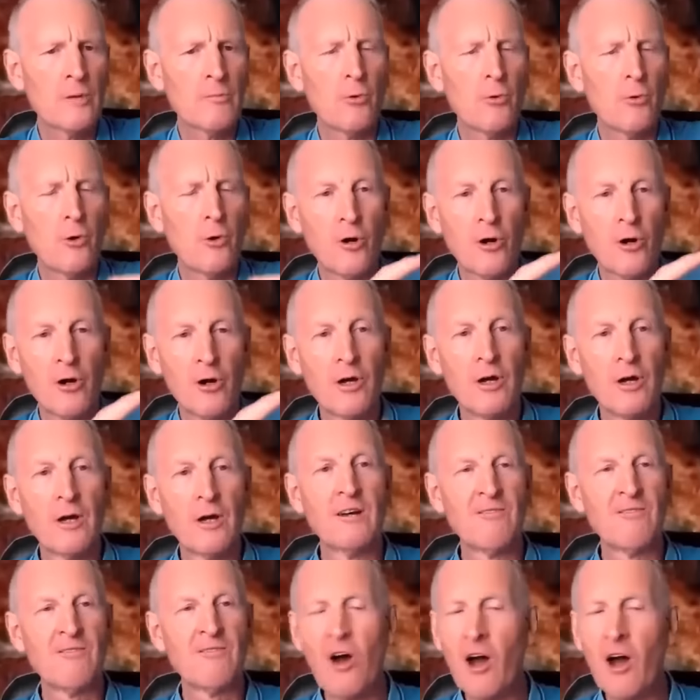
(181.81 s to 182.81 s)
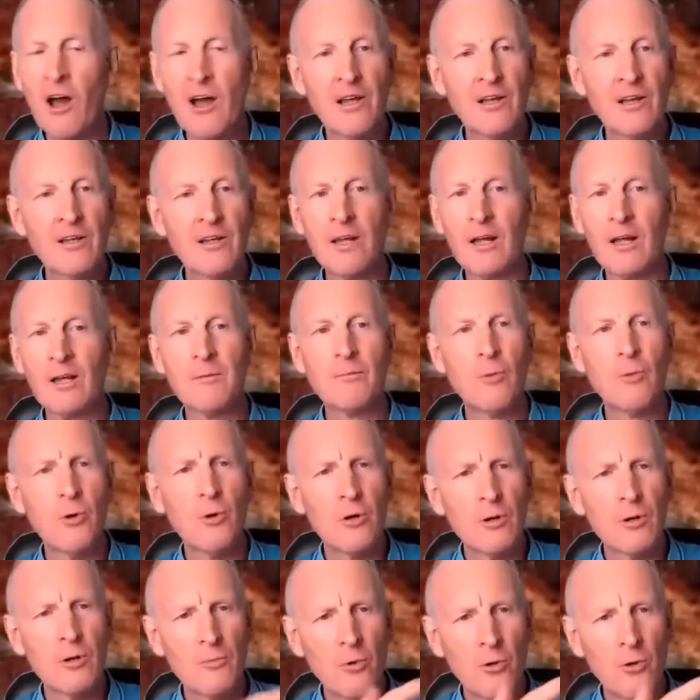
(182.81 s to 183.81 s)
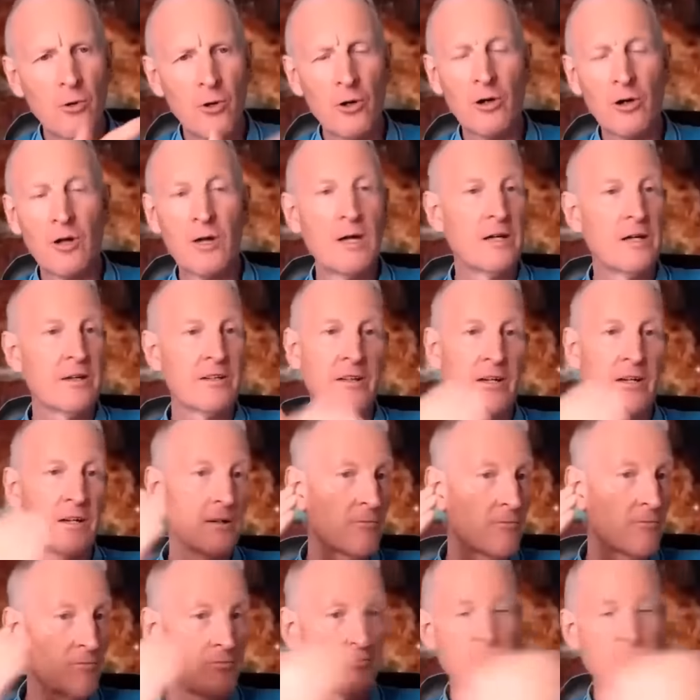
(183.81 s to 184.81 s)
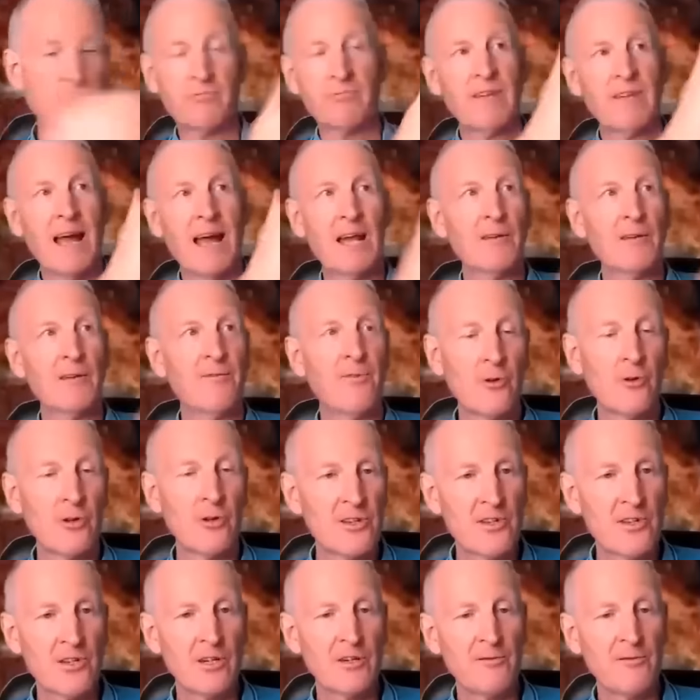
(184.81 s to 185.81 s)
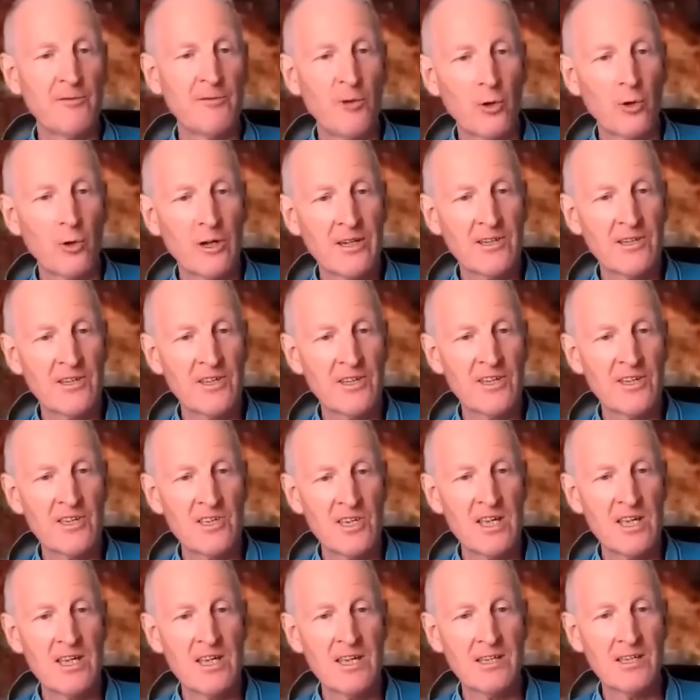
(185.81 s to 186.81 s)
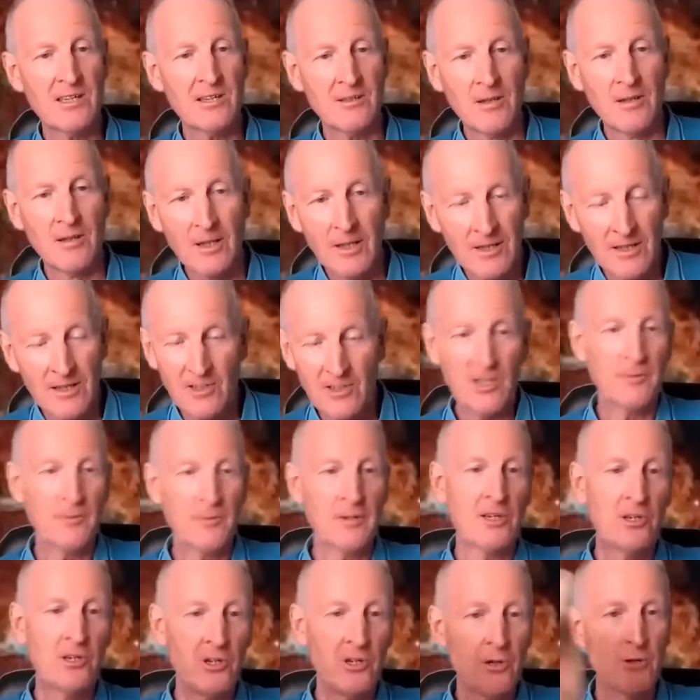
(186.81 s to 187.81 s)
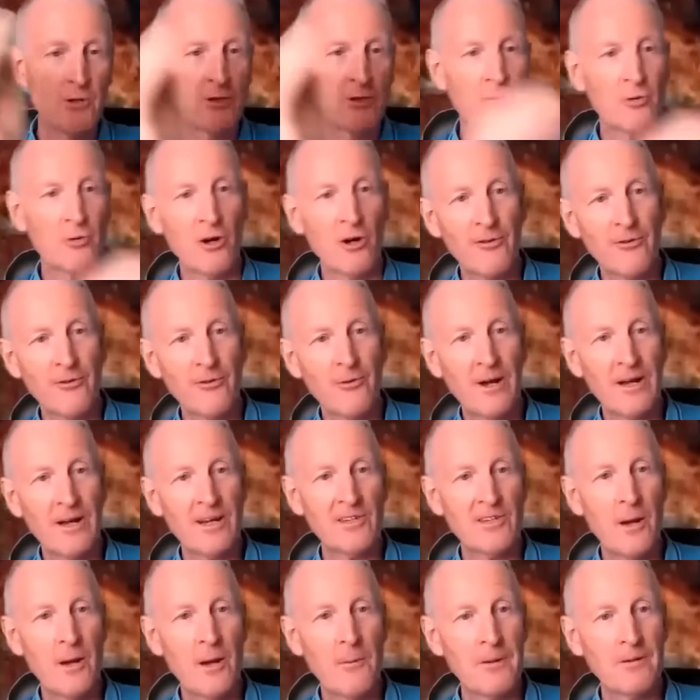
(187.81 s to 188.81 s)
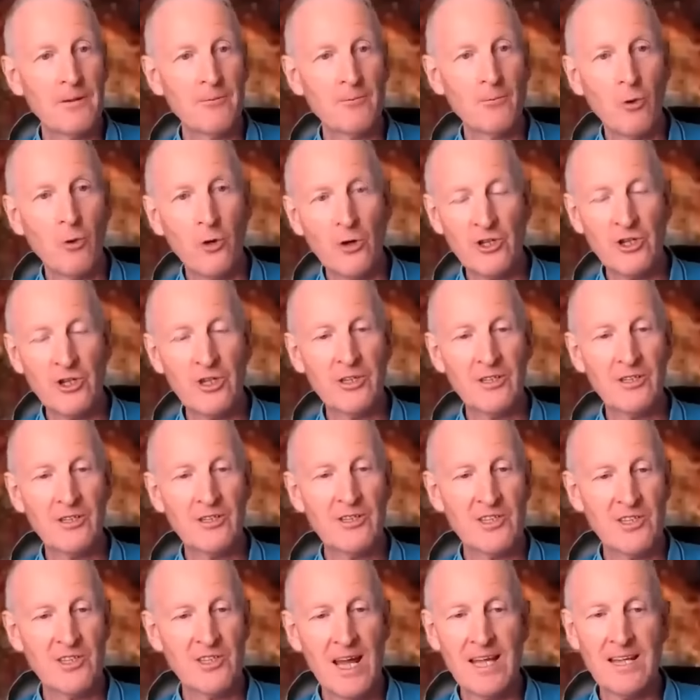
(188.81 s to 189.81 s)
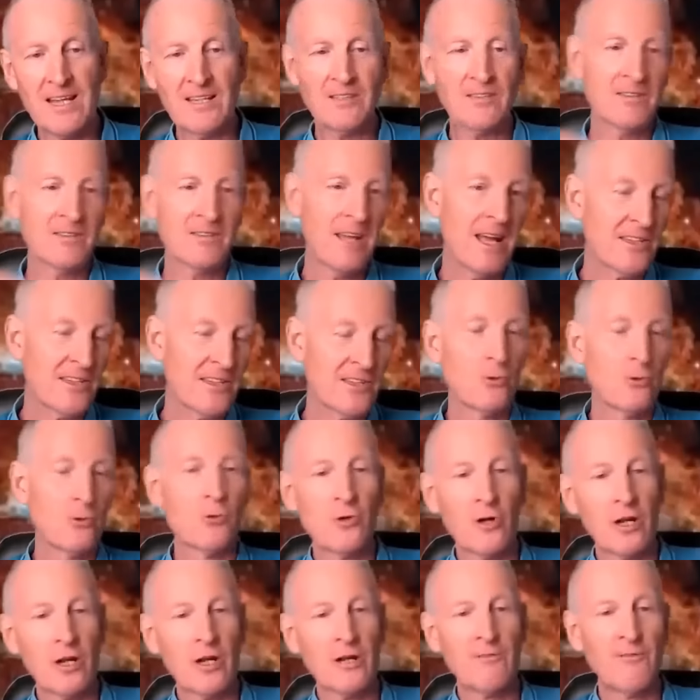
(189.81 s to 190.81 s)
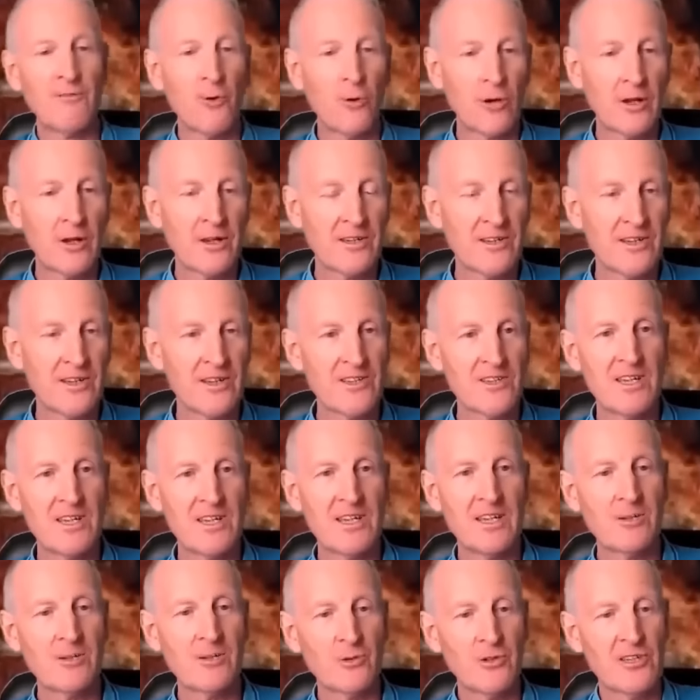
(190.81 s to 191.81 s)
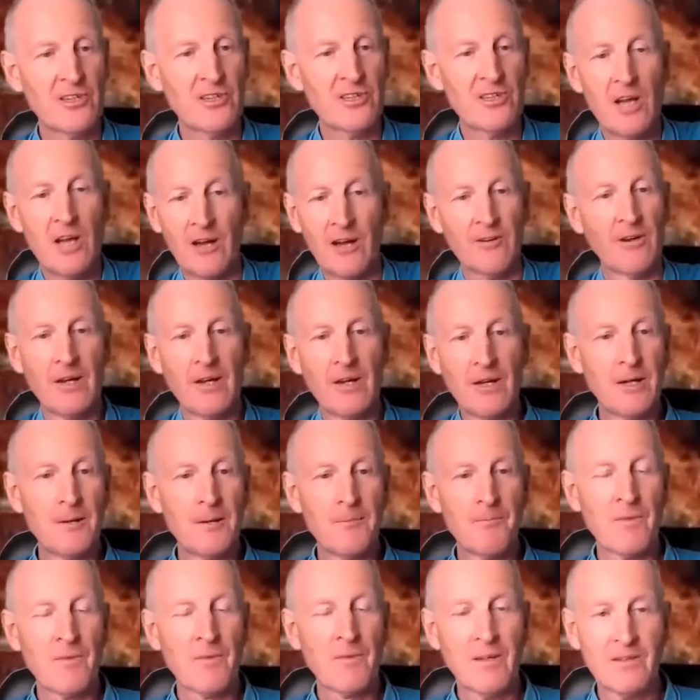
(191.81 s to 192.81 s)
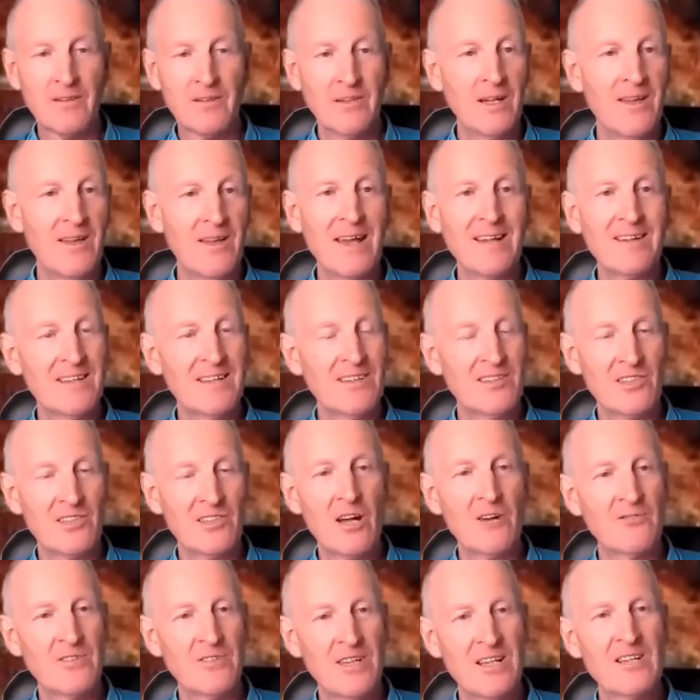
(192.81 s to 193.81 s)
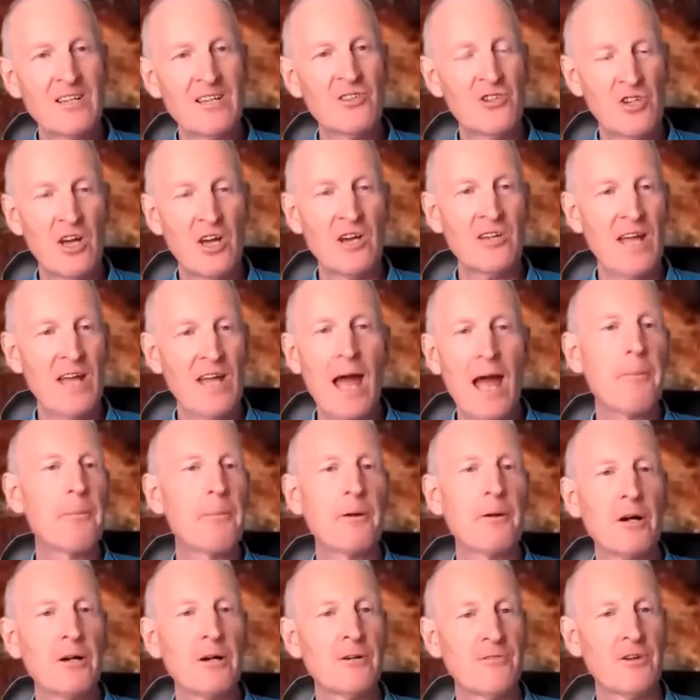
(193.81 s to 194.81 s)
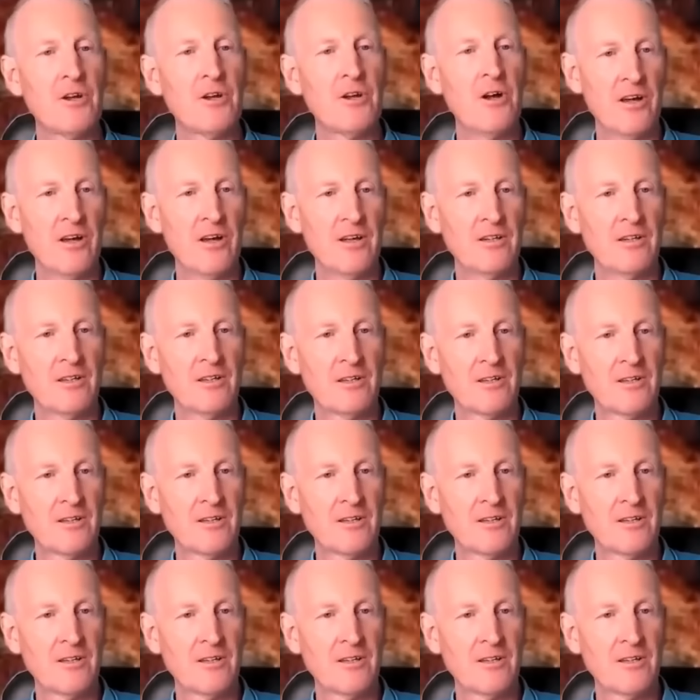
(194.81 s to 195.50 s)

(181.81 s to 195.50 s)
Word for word: and more violent and more and more, you know, California is going to fall into the sea and there's going to be huge earthquakes up in Washington state and that's all going to fall into the sea and all this stuff. You know, that stuff didn't just happen overnight.